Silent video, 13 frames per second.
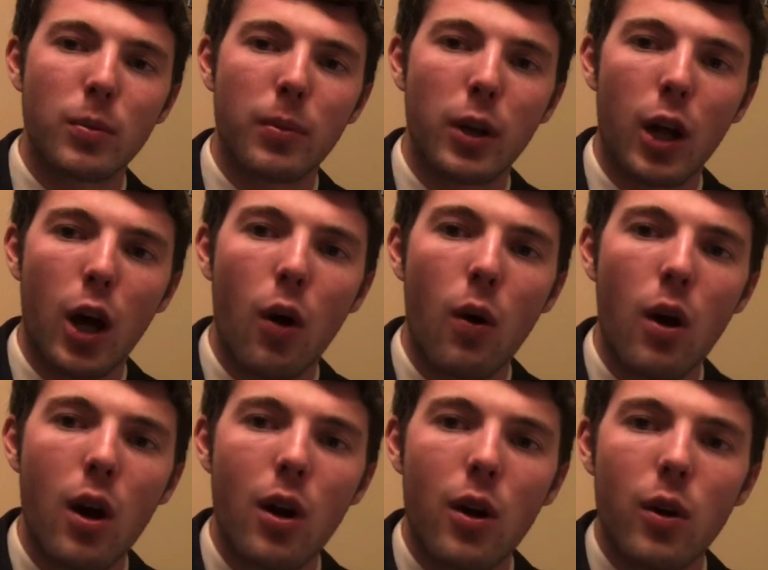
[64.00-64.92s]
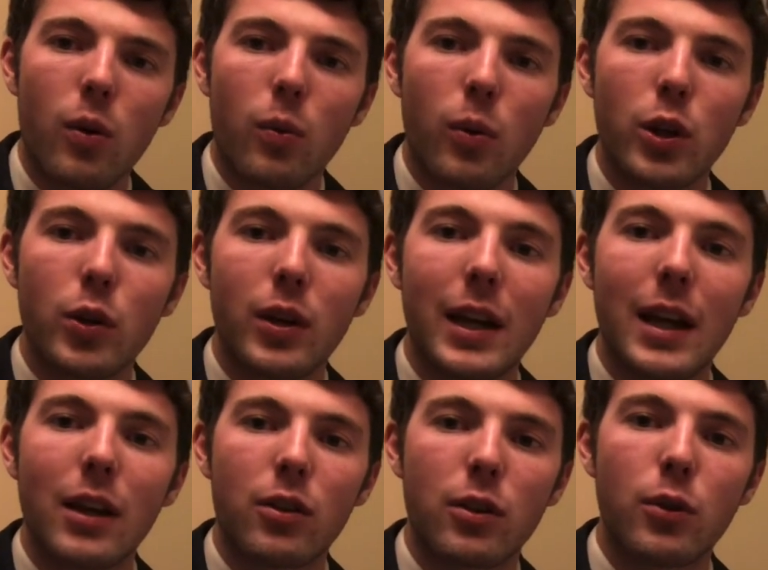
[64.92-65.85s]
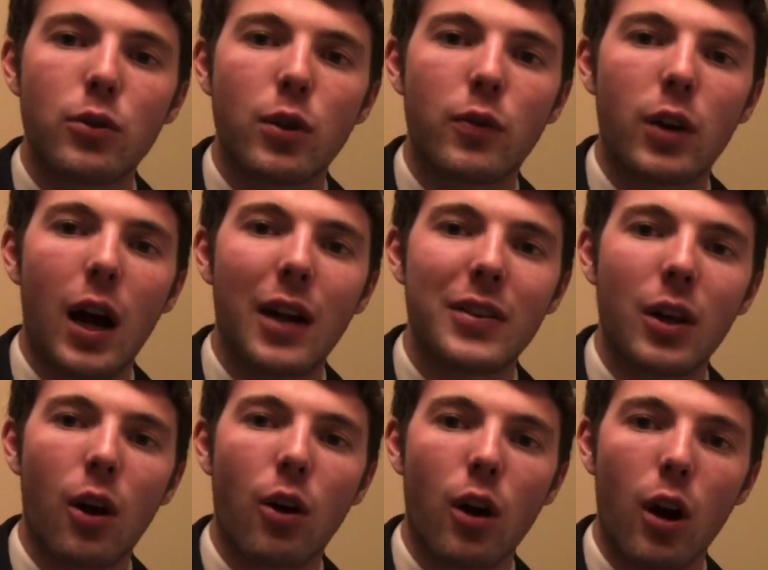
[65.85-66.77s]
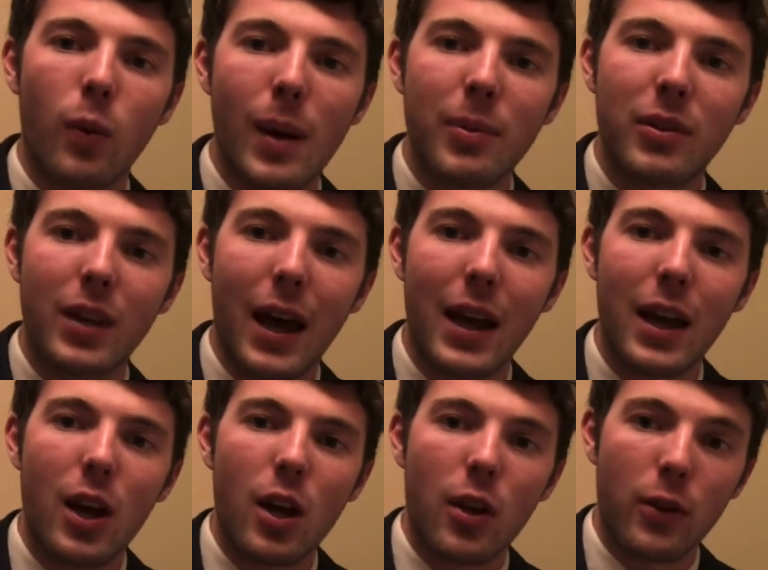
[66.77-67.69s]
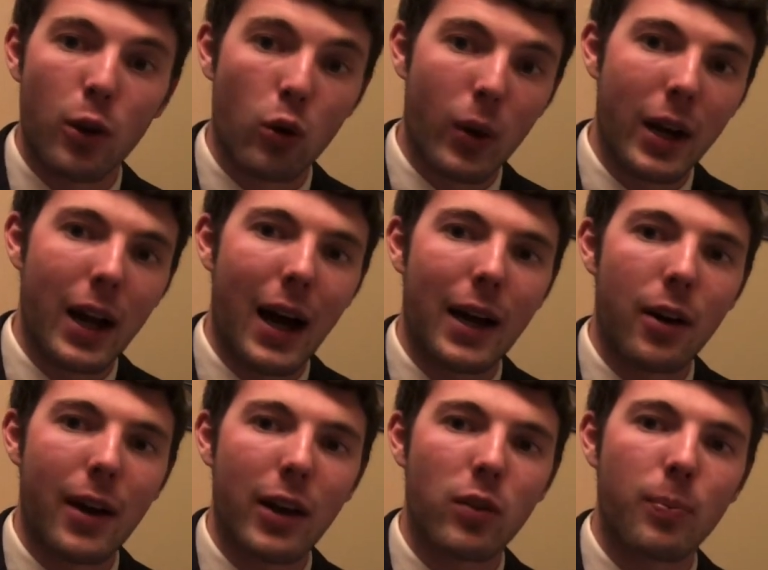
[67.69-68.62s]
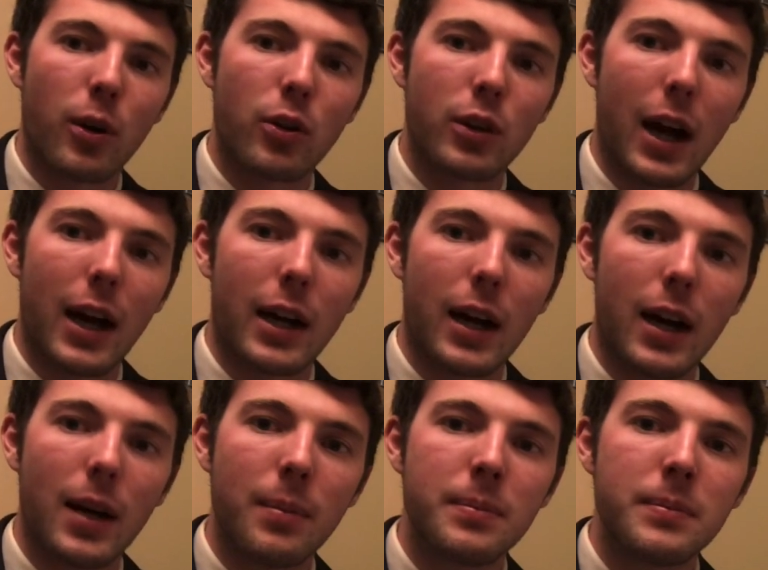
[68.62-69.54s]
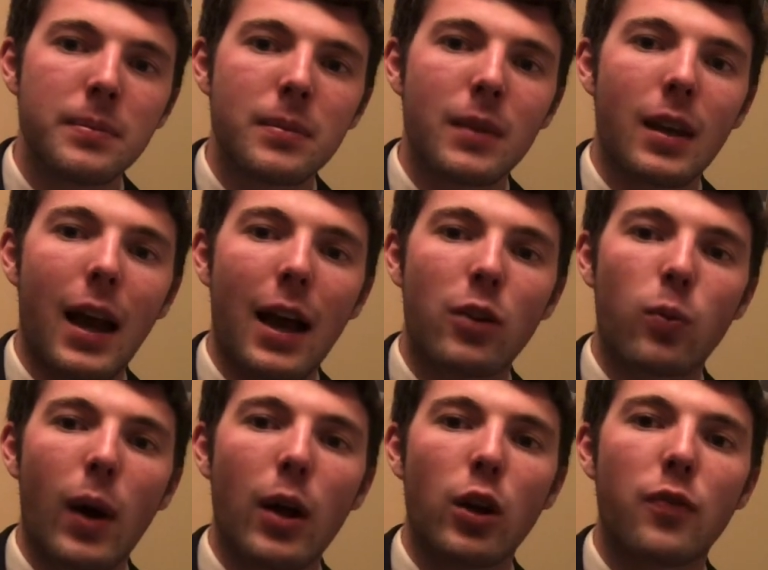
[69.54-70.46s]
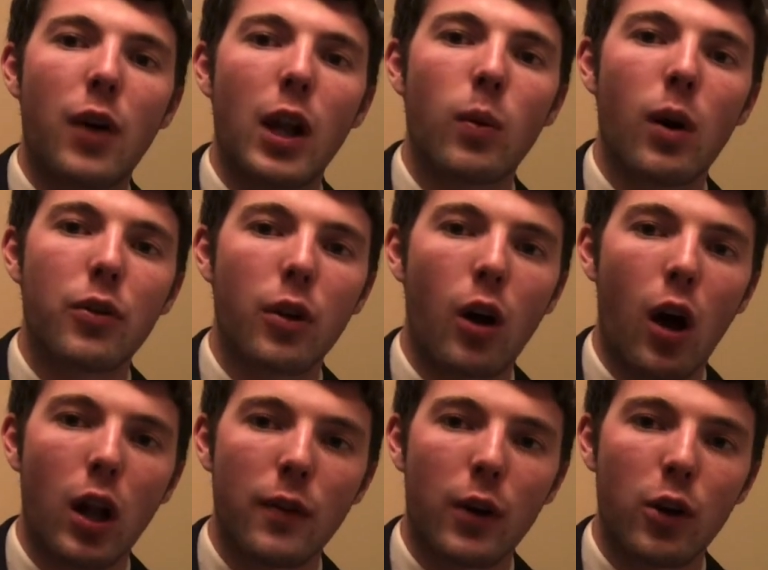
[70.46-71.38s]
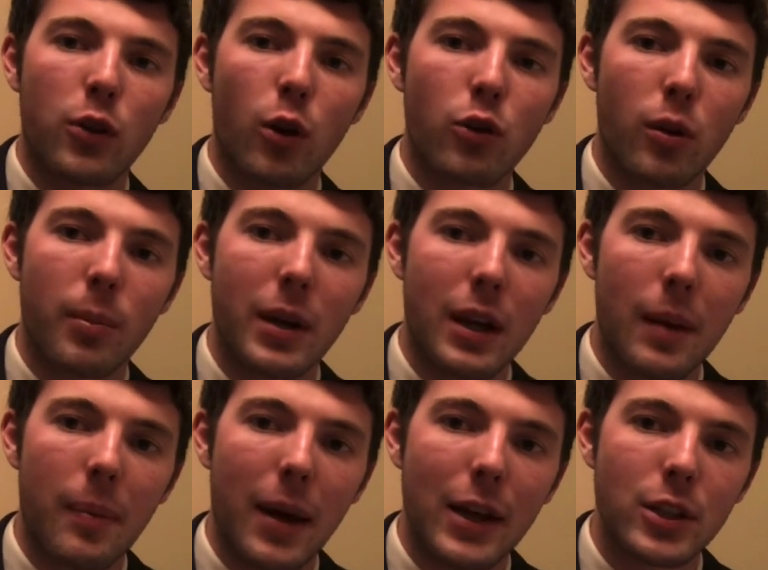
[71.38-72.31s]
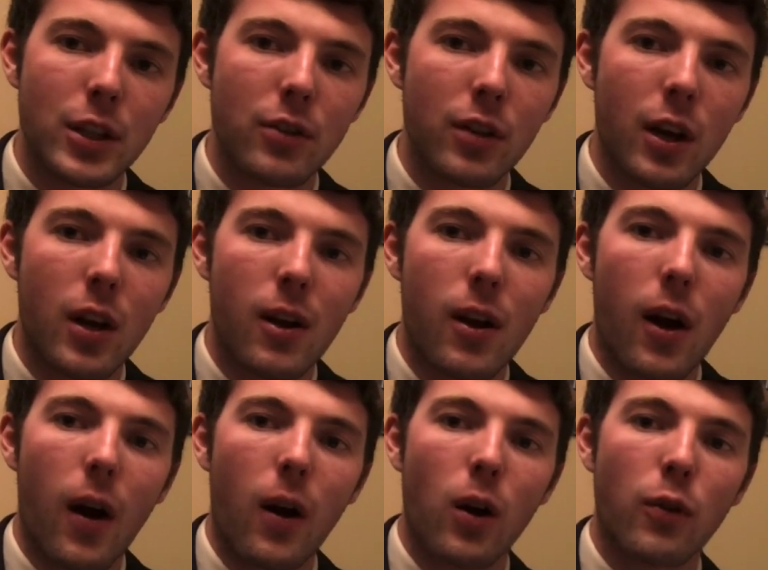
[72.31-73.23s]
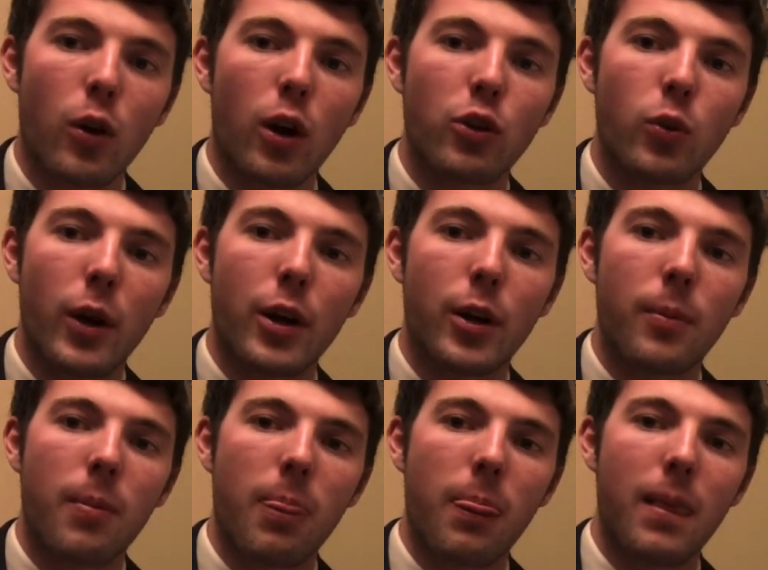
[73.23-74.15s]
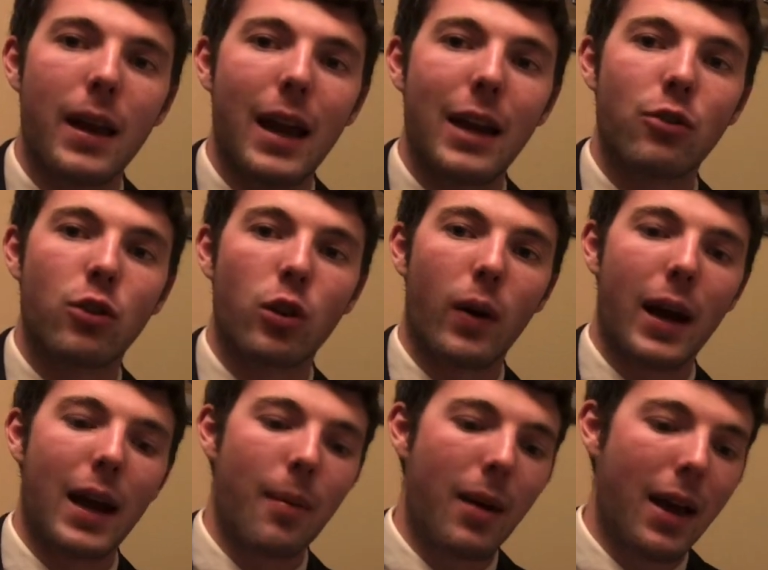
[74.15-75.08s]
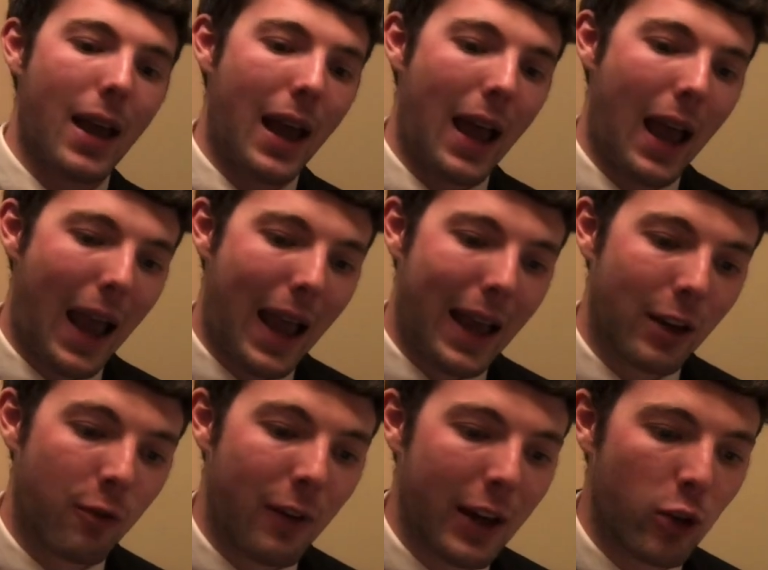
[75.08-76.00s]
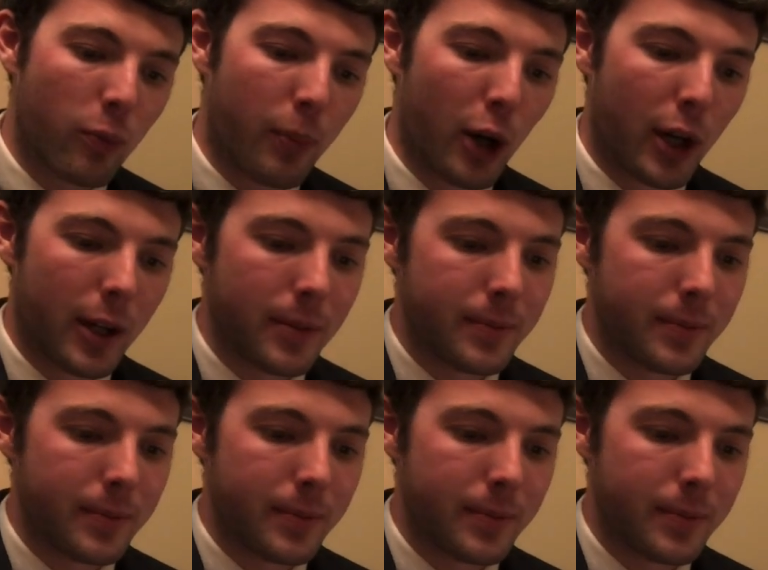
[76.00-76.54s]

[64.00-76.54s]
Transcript: below, where you can get exclusive content on our website, thegridironexpert.com, as well as follow us on all of our social media pages over on Twitter, Instagram, and Facebook.